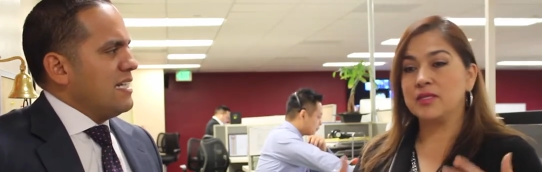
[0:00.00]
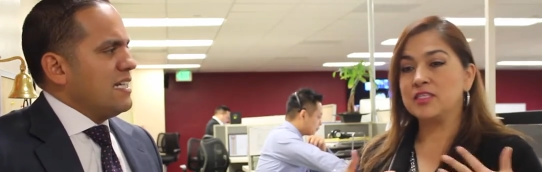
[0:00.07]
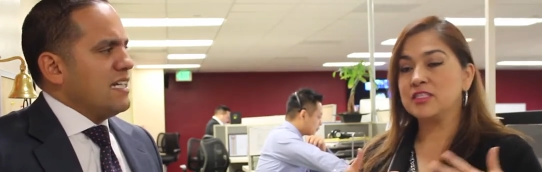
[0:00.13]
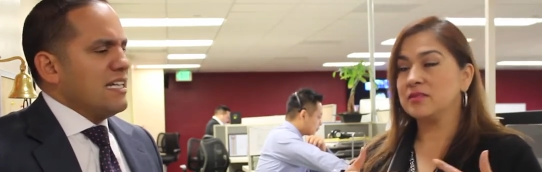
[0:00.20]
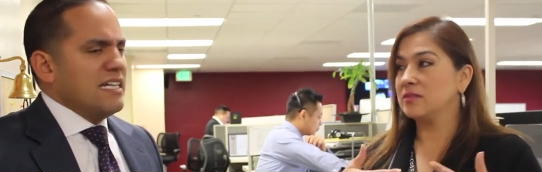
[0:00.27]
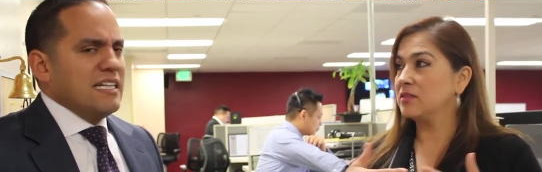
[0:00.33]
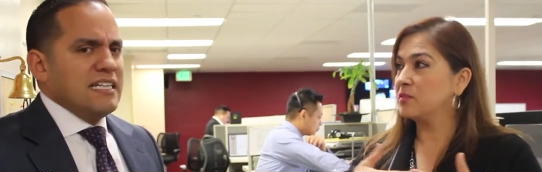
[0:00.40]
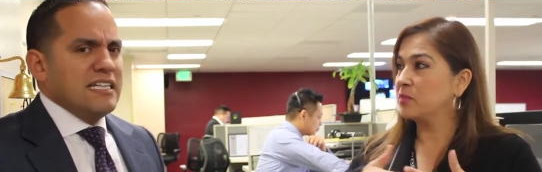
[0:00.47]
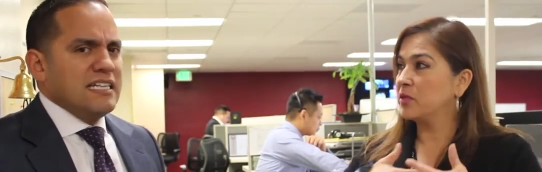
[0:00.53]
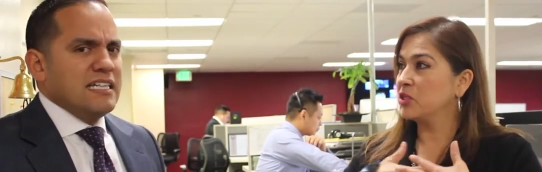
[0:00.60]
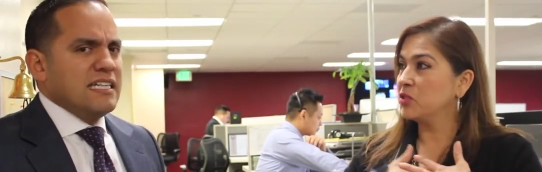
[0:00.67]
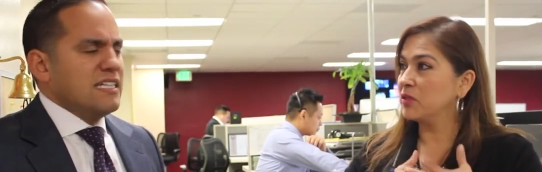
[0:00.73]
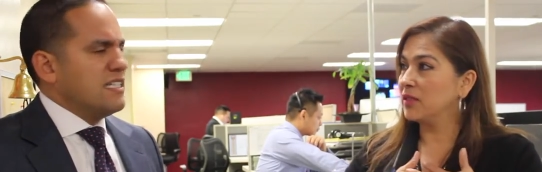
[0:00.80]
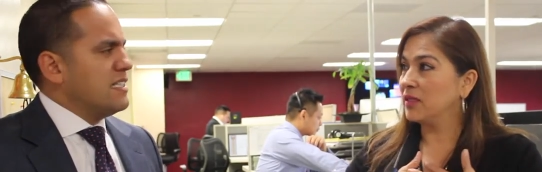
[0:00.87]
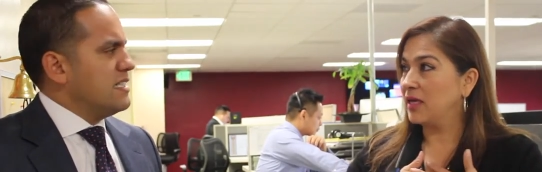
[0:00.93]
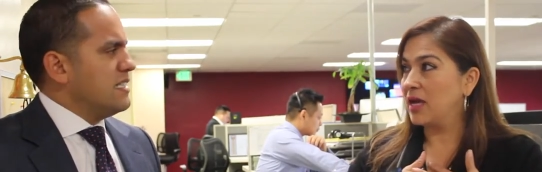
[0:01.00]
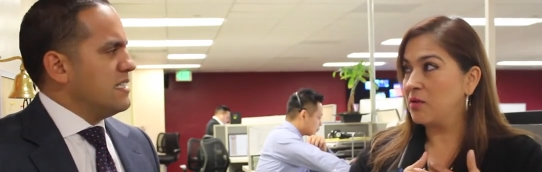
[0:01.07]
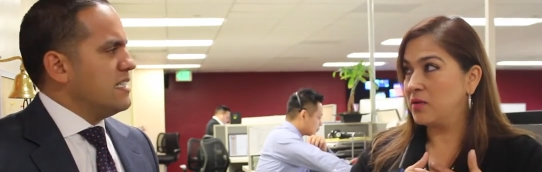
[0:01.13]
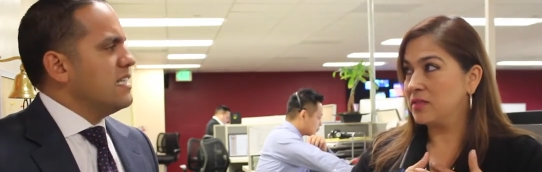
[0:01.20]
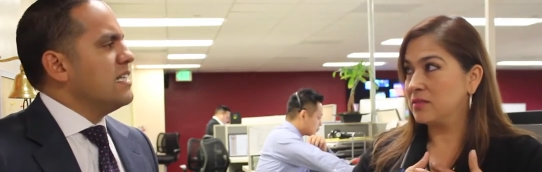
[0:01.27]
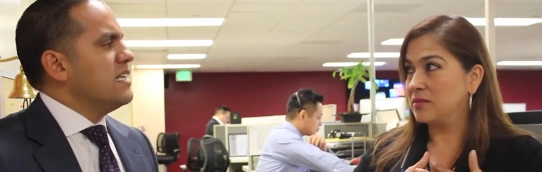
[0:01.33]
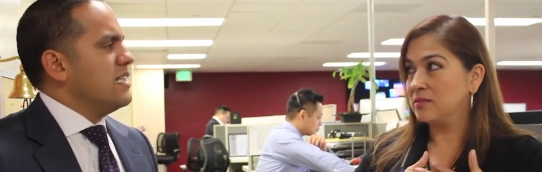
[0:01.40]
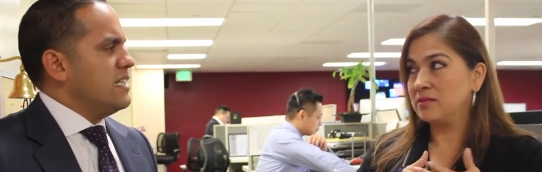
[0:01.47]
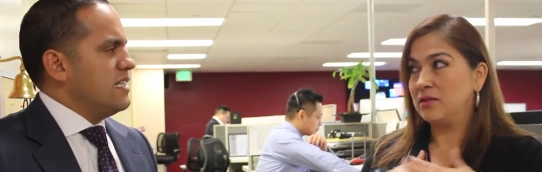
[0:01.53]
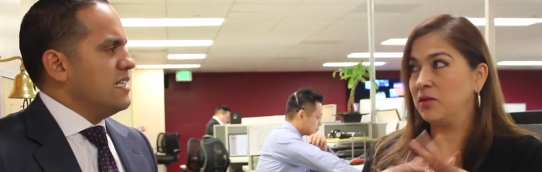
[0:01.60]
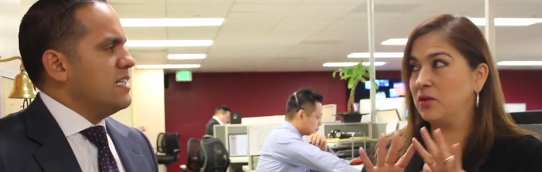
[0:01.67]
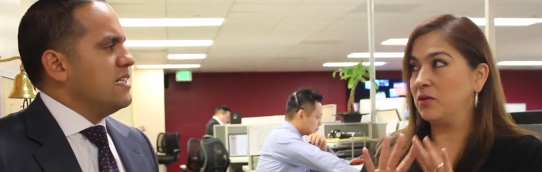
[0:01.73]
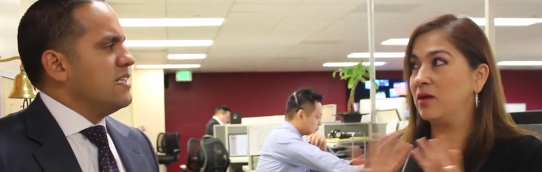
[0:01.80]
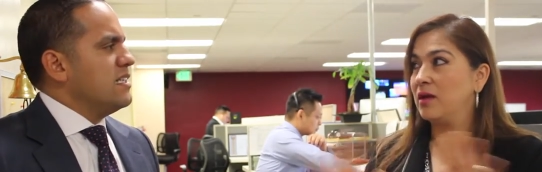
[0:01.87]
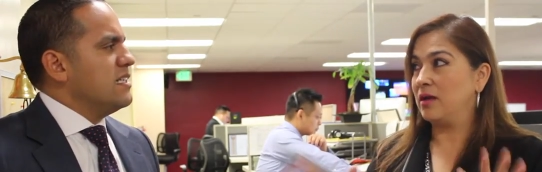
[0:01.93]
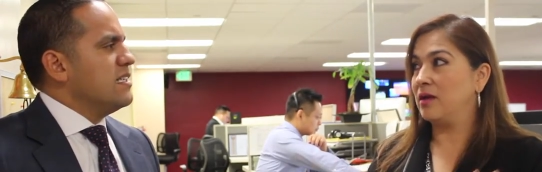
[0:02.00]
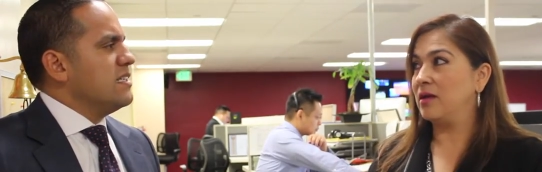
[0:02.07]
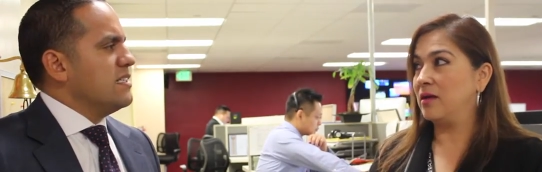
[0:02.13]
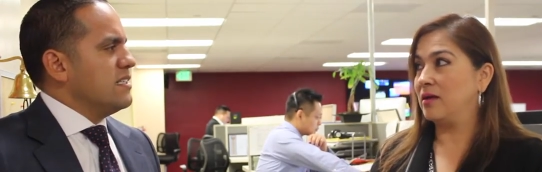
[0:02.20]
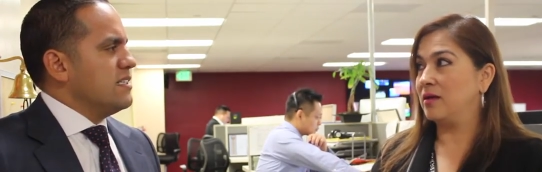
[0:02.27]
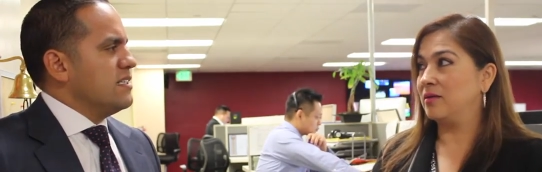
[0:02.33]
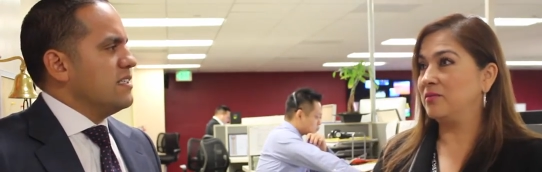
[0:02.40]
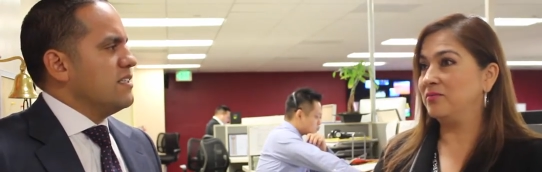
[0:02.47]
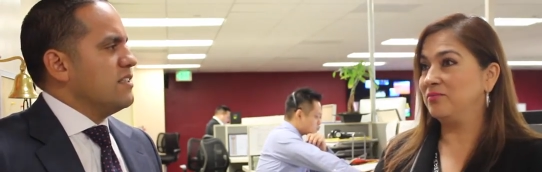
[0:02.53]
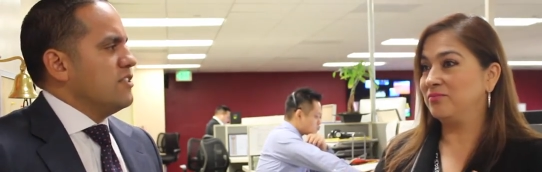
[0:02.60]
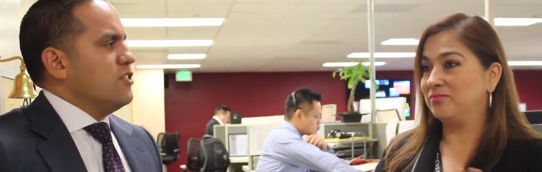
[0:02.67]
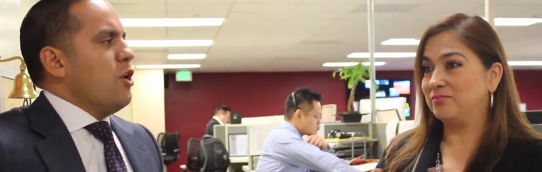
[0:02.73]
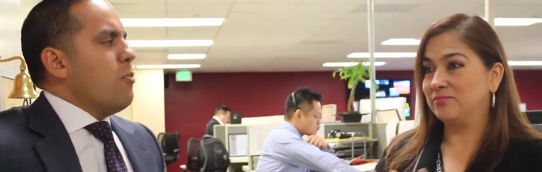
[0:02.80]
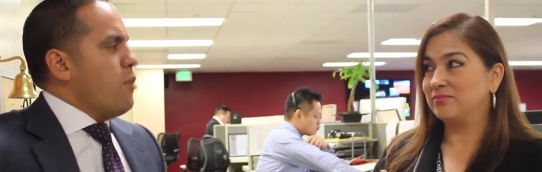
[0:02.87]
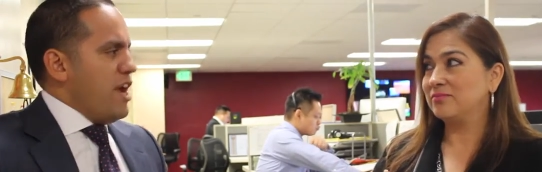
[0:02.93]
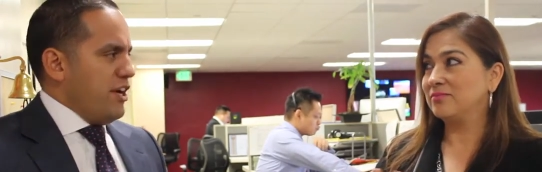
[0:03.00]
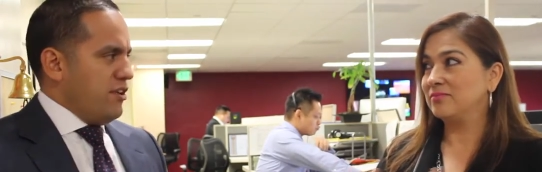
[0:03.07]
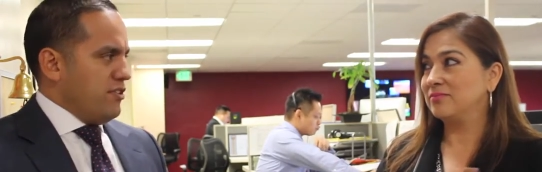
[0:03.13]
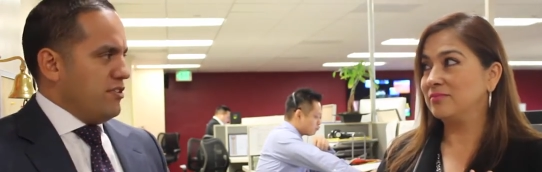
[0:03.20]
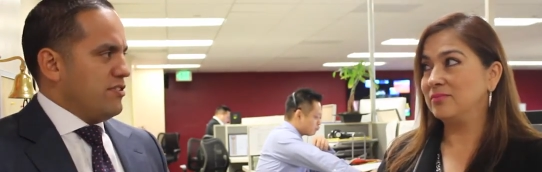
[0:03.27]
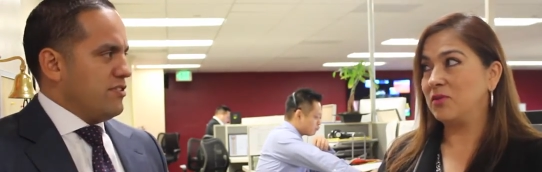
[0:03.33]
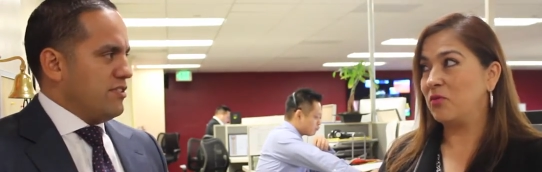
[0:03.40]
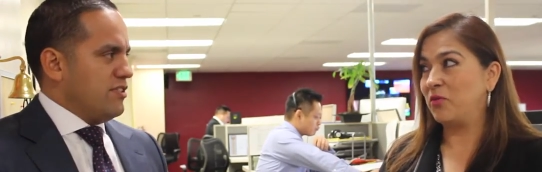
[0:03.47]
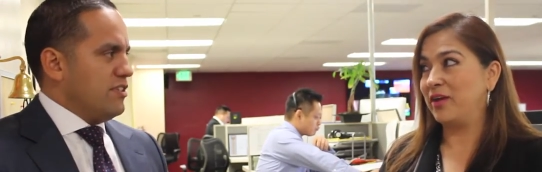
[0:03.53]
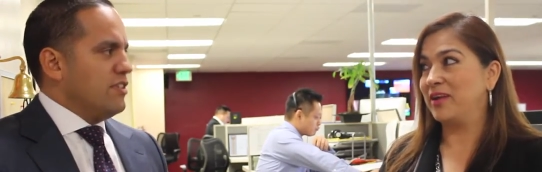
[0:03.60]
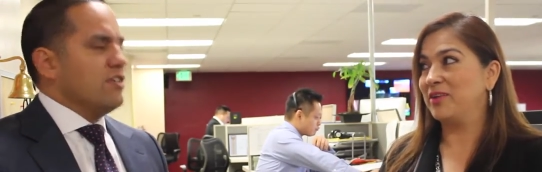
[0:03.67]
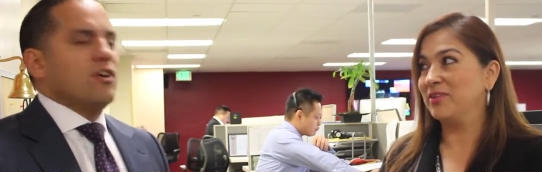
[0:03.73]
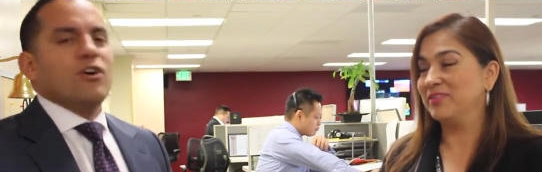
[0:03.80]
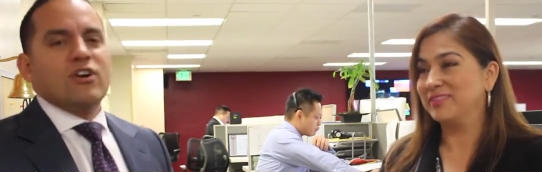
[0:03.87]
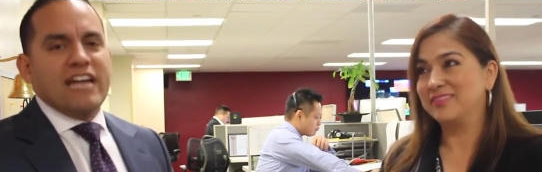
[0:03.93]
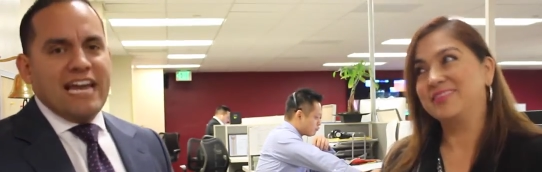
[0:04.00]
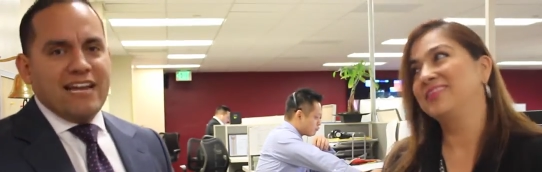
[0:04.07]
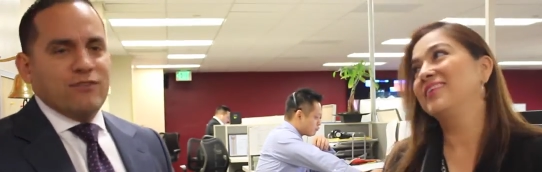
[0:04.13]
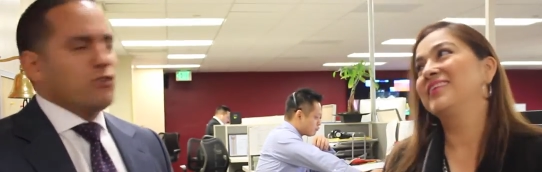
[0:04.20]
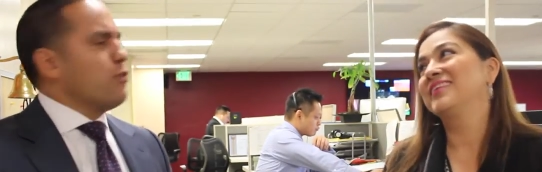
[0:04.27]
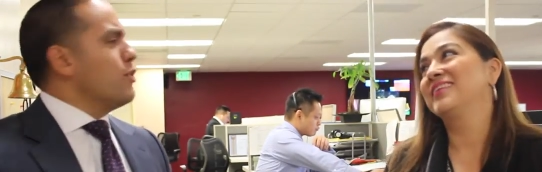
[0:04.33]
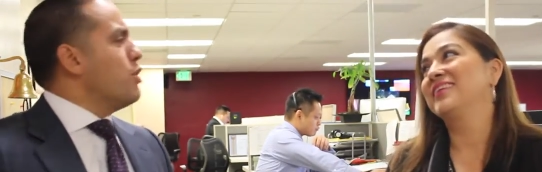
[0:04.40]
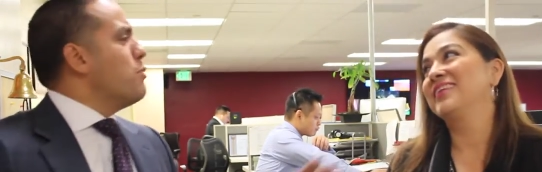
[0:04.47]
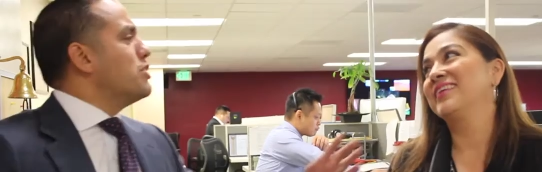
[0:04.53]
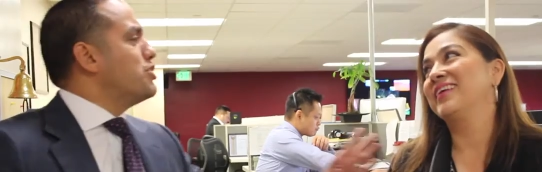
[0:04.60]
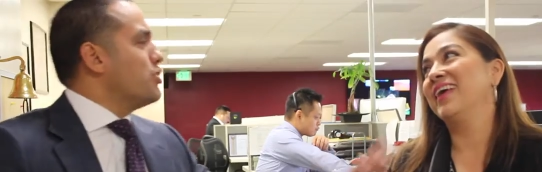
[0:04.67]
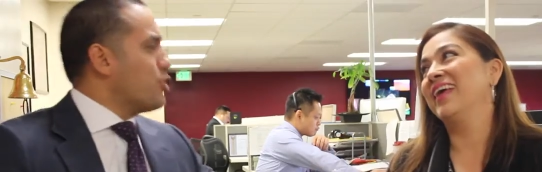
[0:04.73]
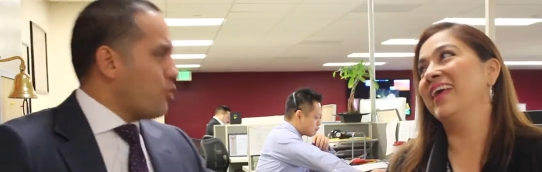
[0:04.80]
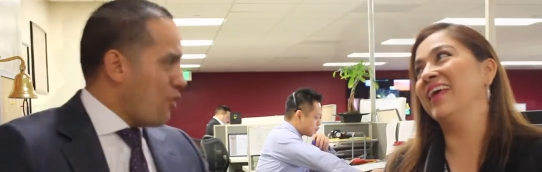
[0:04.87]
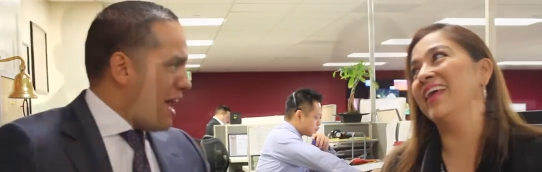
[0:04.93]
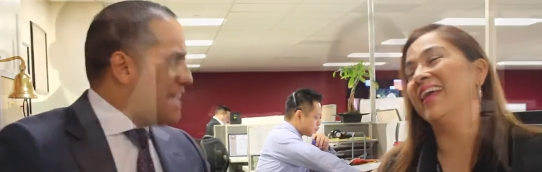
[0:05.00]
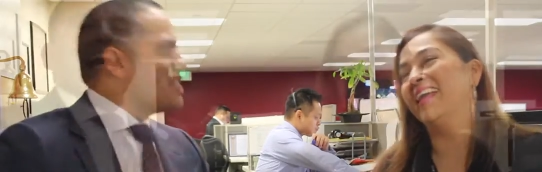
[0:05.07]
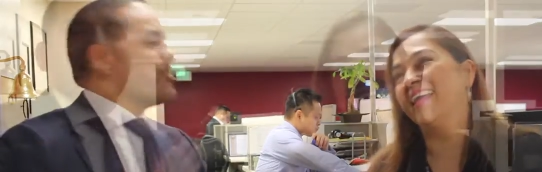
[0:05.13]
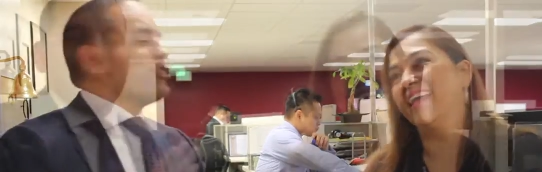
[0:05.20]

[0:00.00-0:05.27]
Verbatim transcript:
Speaker 1: spiritually, I was, you know. Um, no bueno. No bueno.
Speaker 2: Okay, we don't want you to cry,